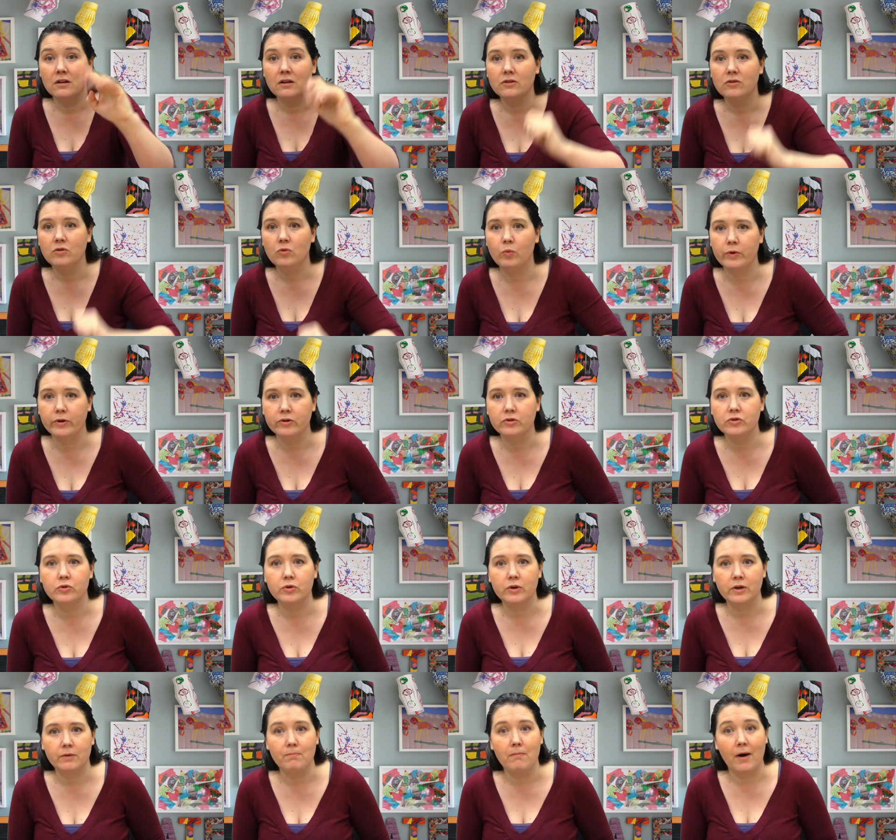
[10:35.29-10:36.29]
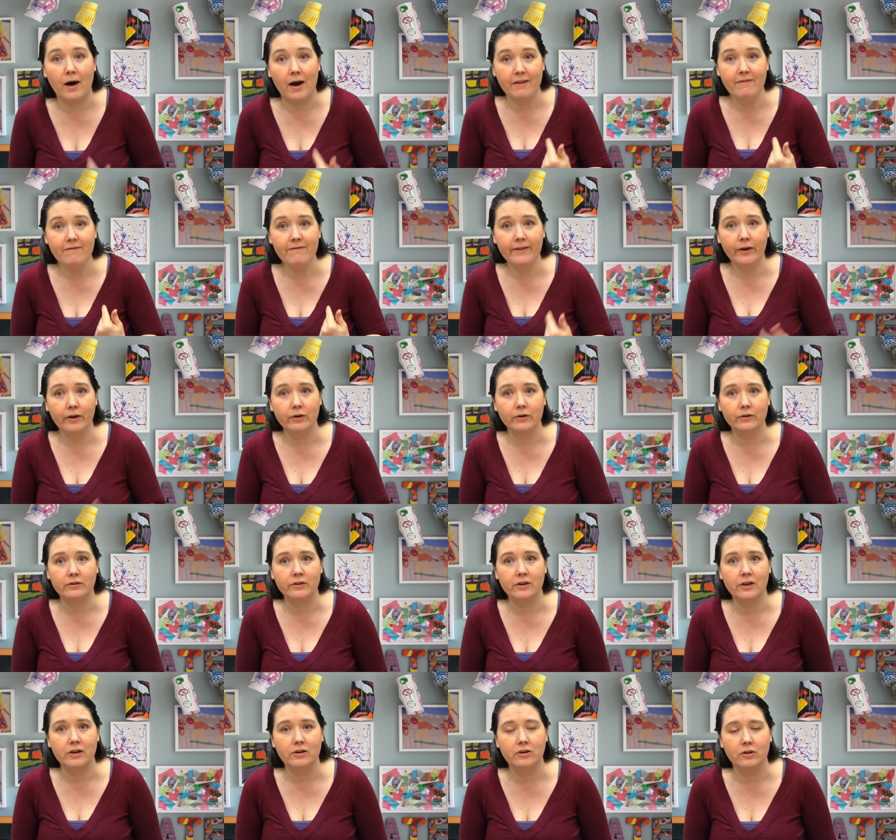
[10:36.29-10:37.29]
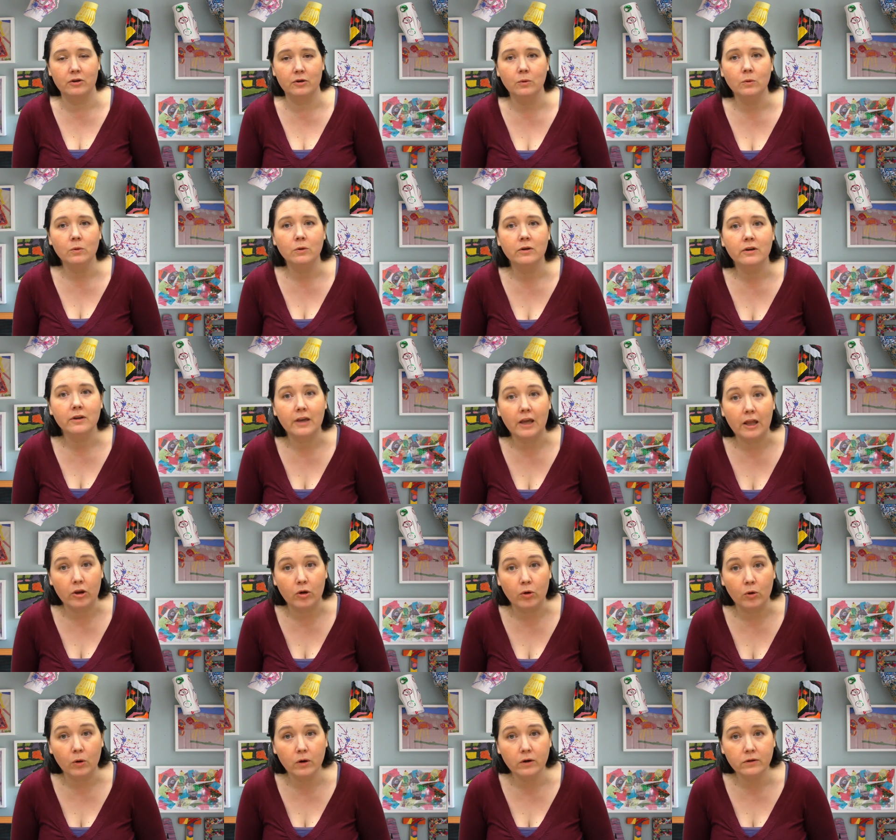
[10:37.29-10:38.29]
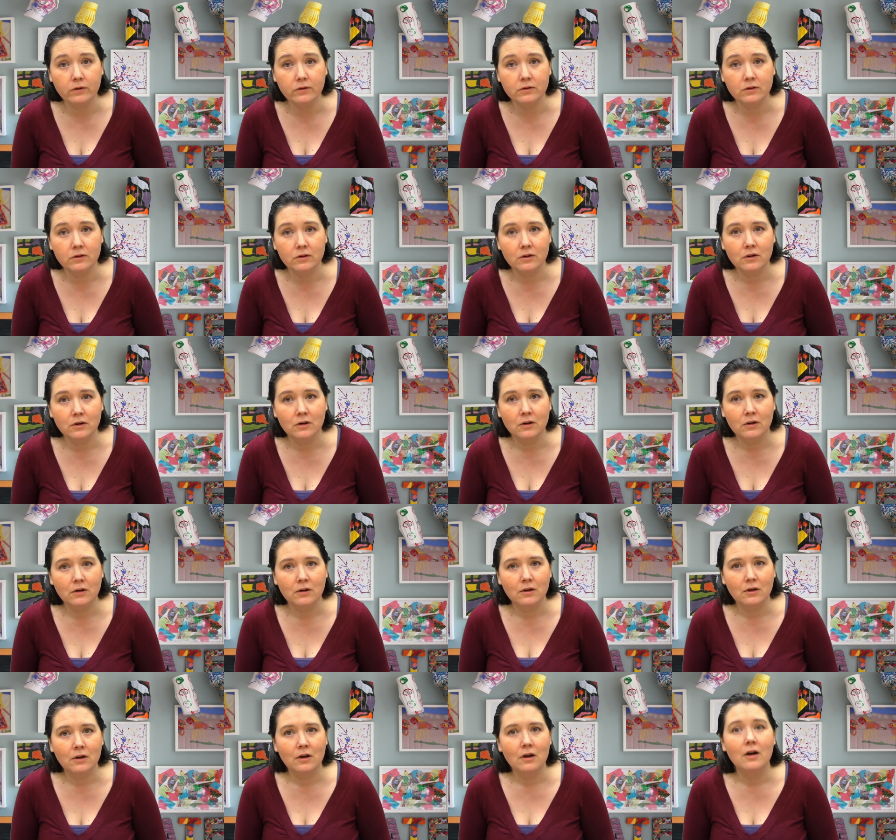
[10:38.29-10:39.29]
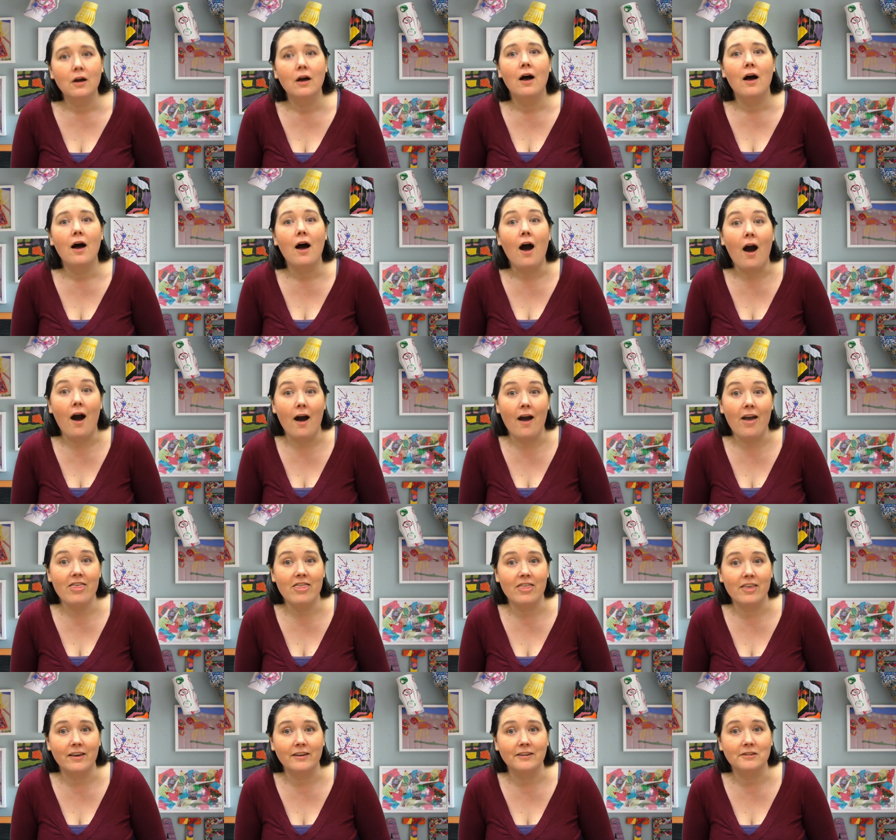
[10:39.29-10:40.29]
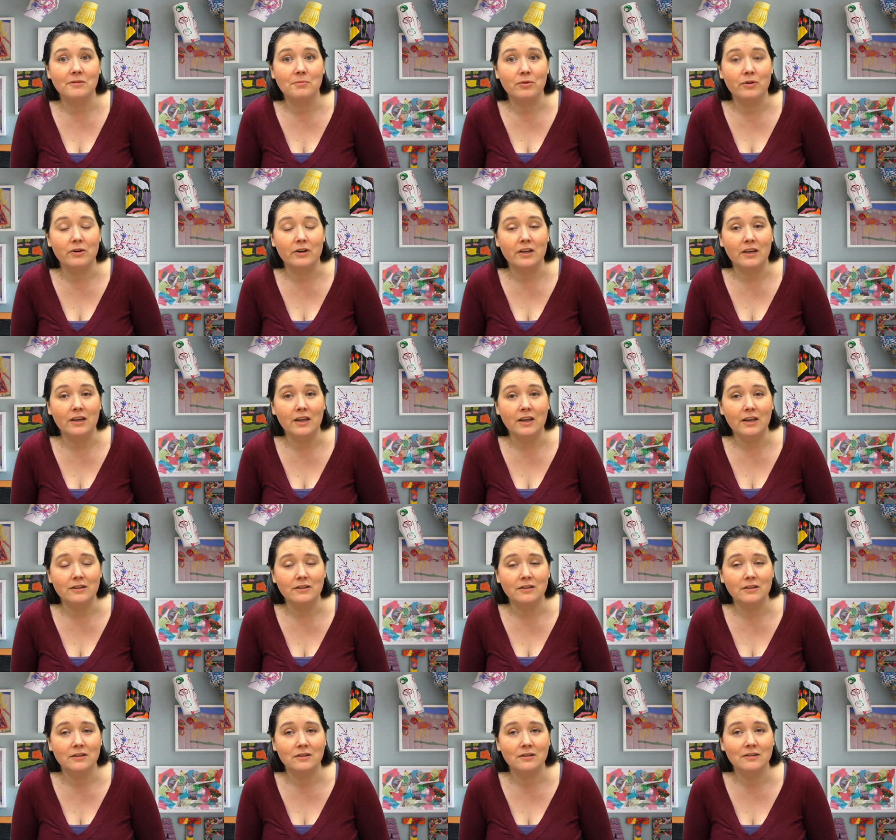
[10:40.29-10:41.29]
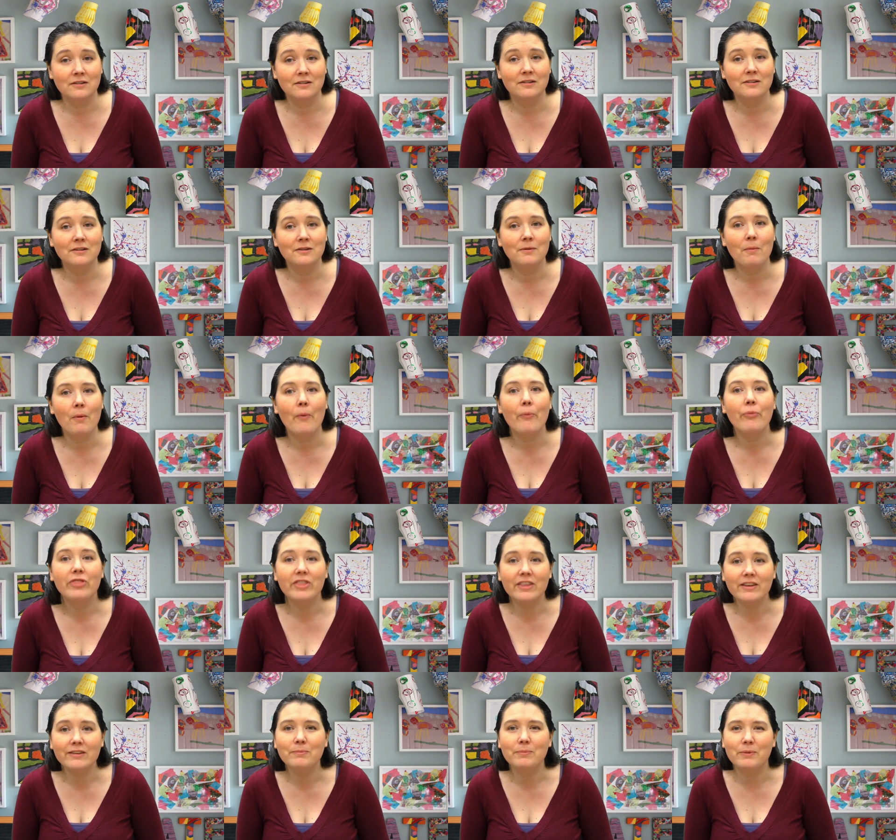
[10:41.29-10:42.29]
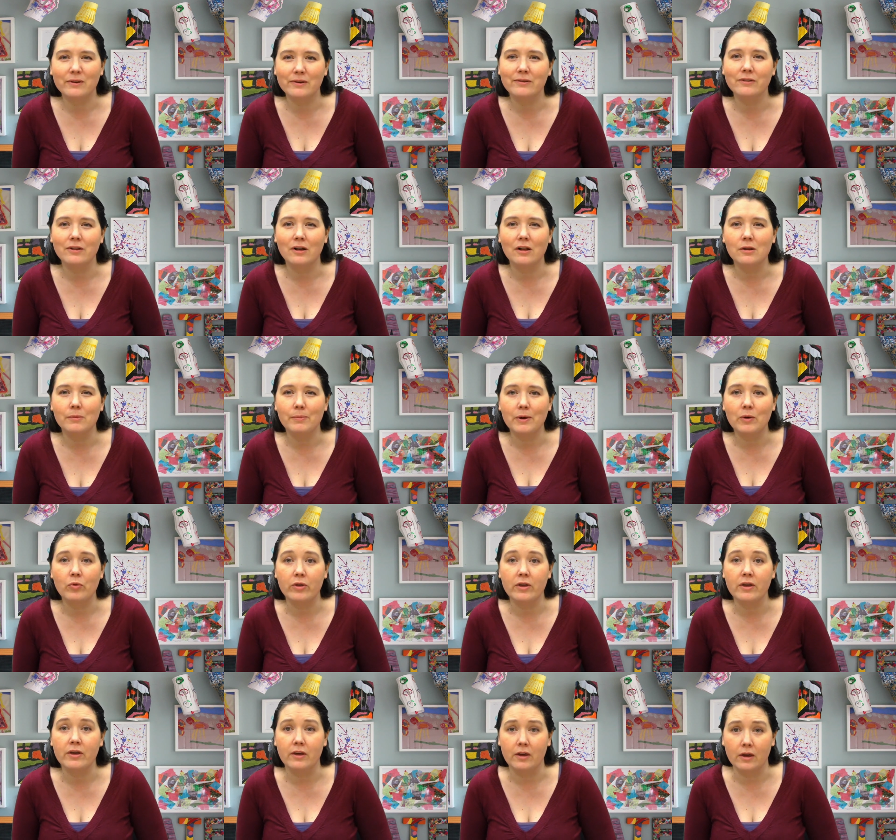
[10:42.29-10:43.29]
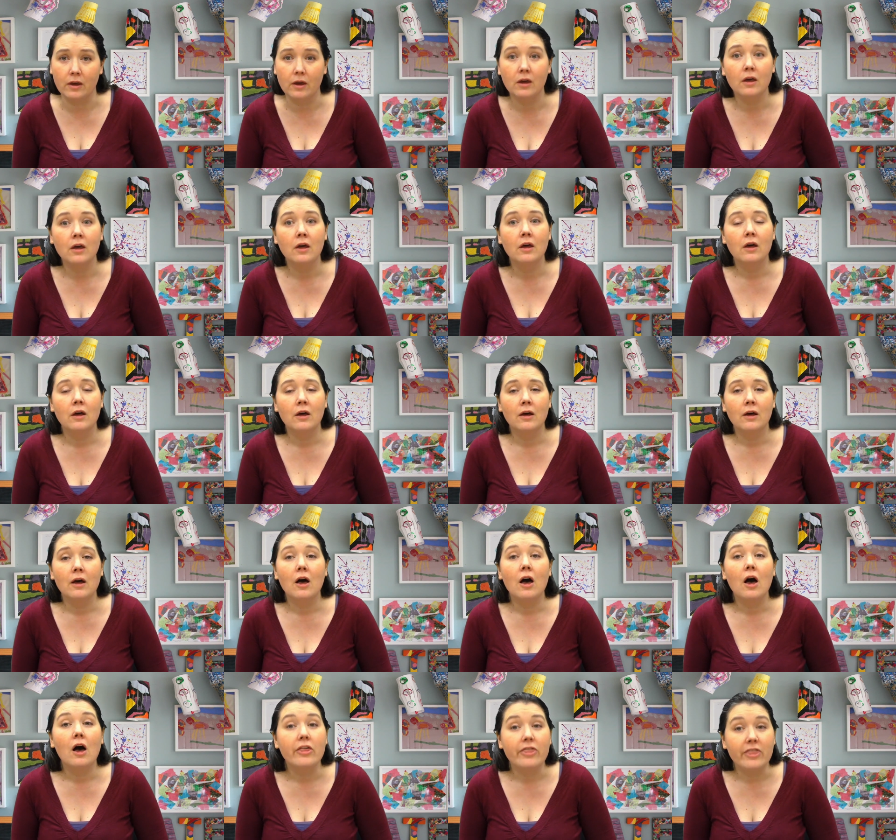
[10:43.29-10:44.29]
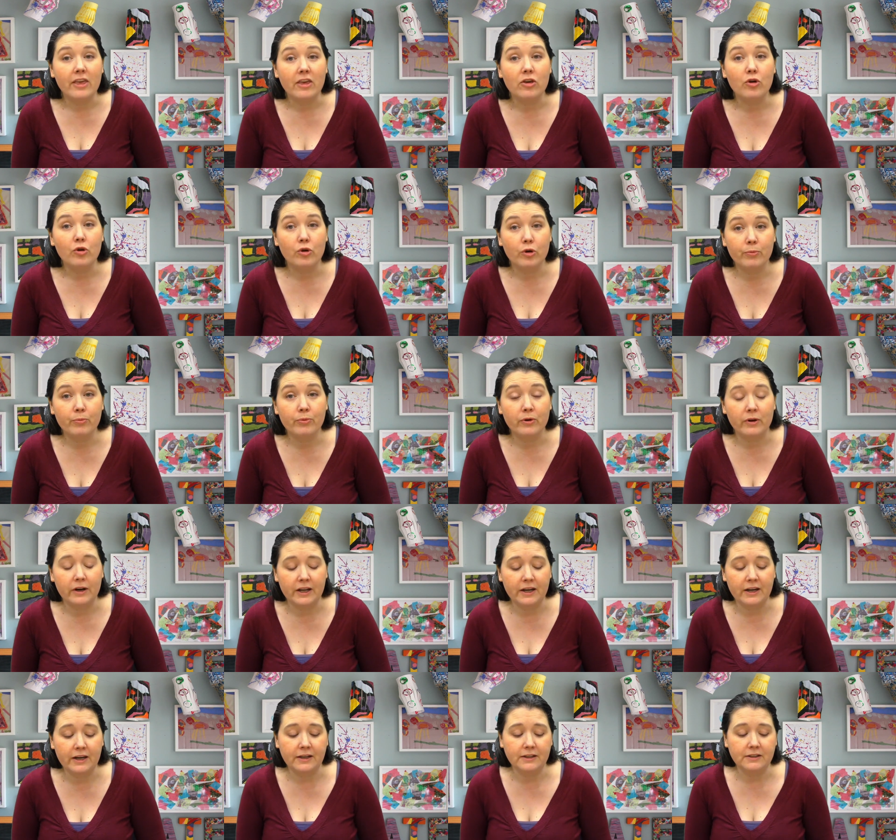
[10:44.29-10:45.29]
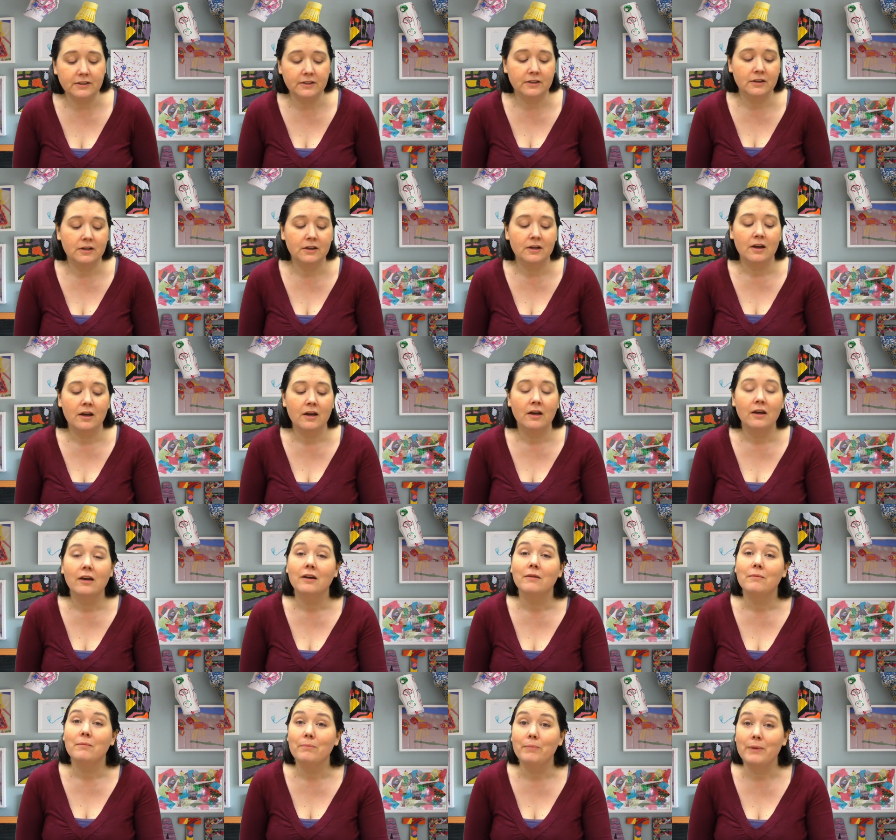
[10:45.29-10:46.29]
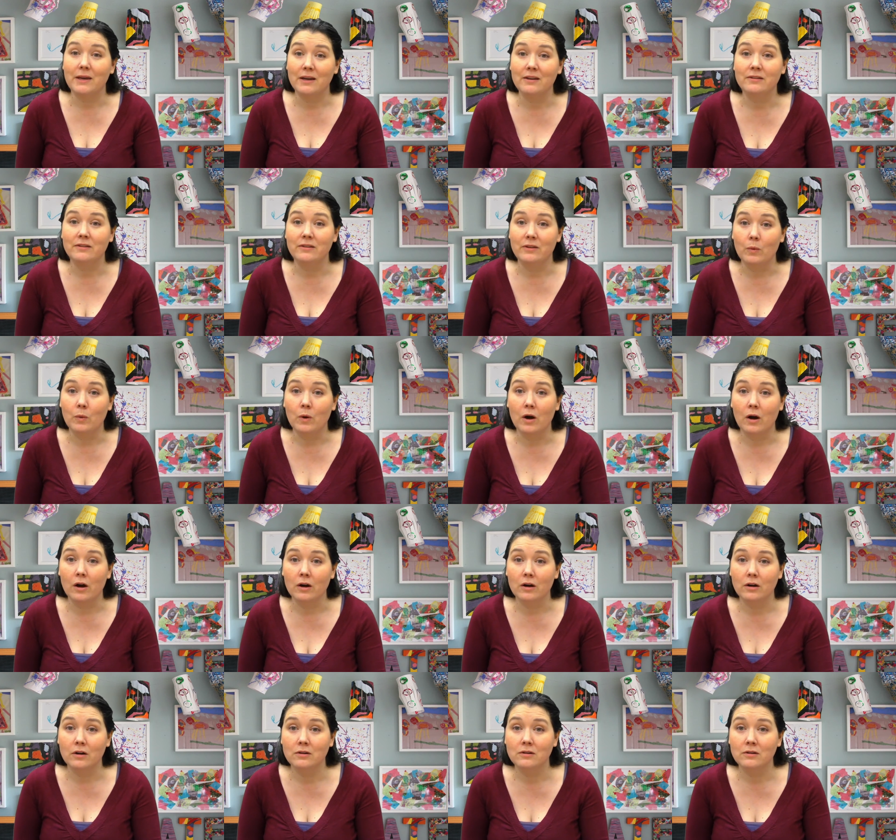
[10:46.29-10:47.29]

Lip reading: It's a weird trick my fingers can do. Can yours? I think it's pretty neat. This book is all about thinking that you're pretty neat, because you are.